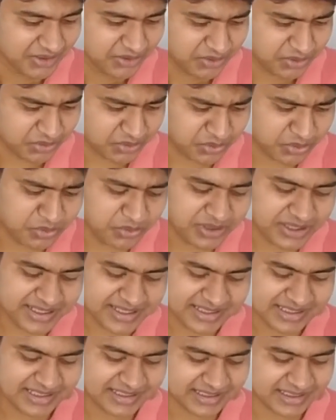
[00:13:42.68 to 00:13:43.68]
So 2
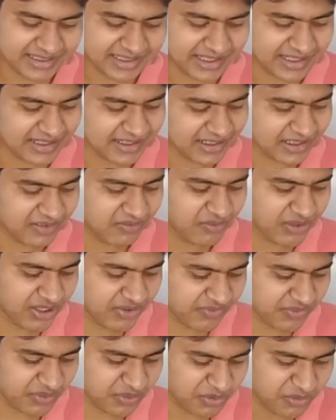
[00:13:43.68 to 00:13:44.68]
days later, young uncle
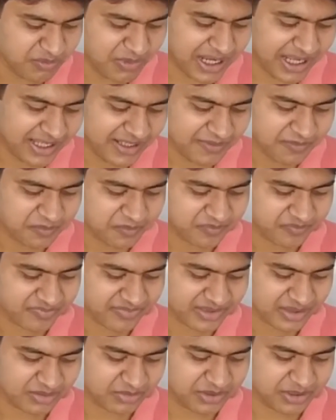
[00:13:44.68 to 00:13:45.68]
waved goodbye
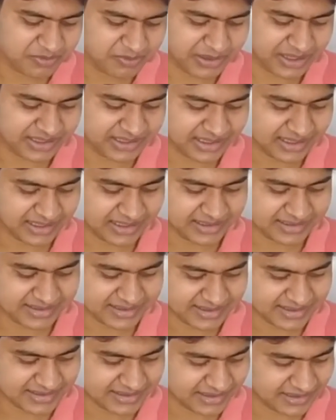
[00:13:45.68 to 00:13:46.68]
to his brother and
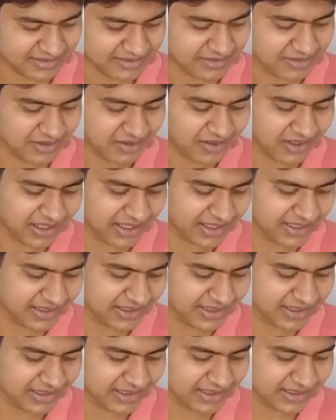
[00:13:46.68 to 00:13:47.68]
sister-in-law
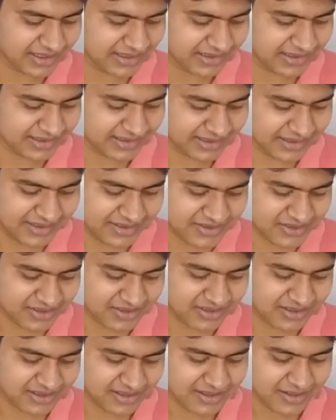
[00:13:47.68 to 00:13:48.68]
and the 3
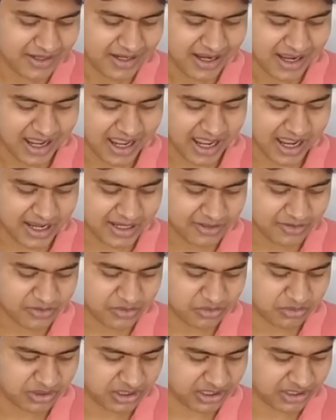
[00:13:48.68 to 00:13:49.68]
children and
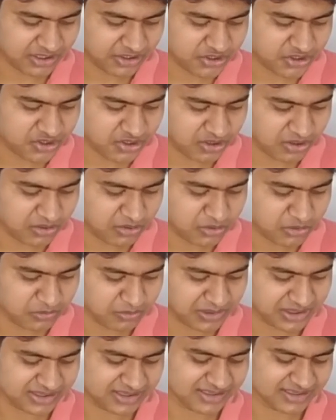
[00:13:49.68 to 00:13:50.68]
took a rickshaw
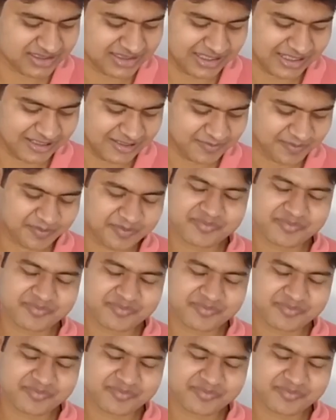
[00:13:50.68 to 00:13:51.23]
to bus stand.